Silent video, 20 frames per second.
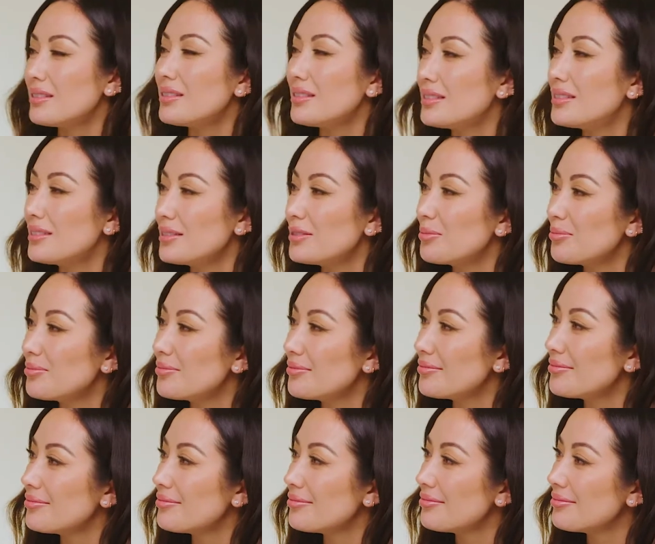
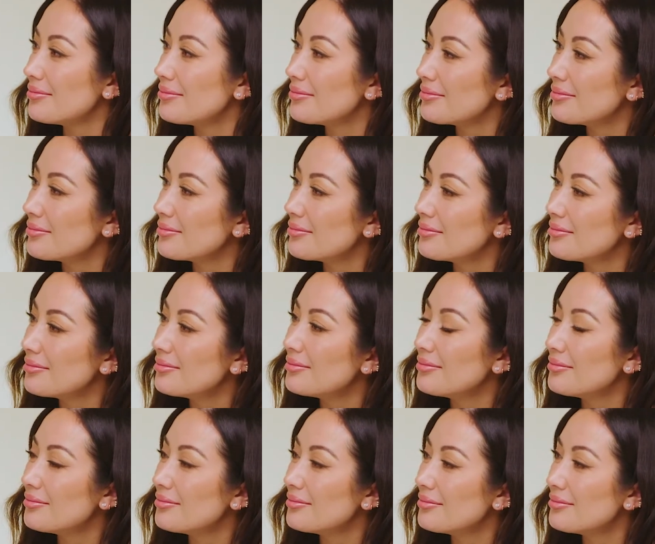
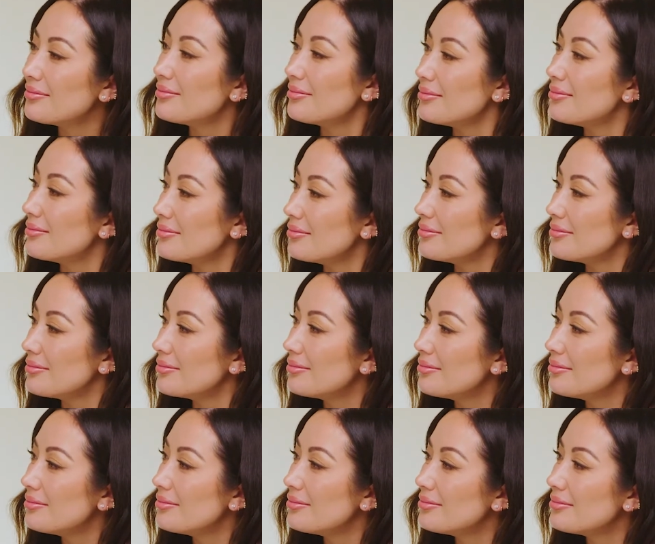
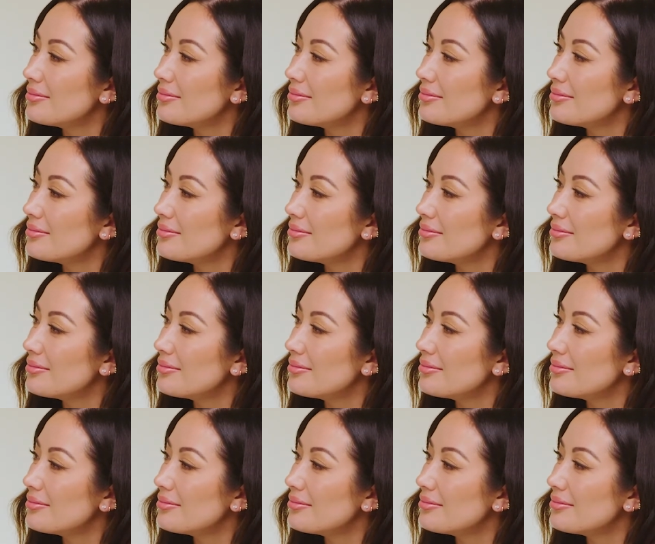This person isn't speaking.